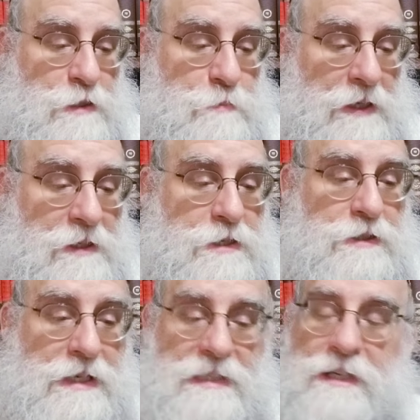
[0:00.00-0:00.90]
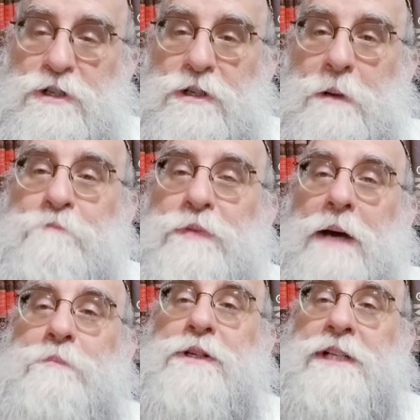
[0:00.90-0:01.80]
Spanish translation.
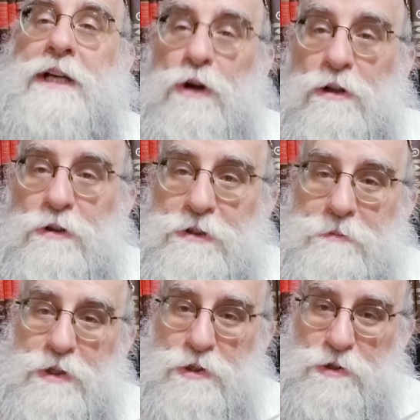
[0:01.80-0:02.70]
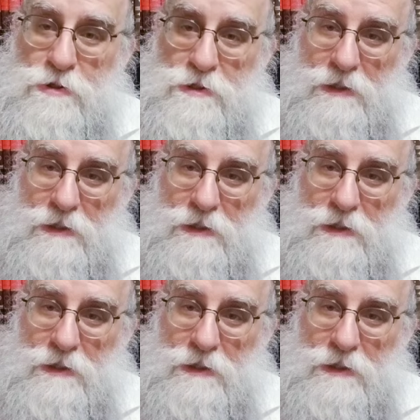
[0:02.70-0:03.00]
Appreciate all contributions,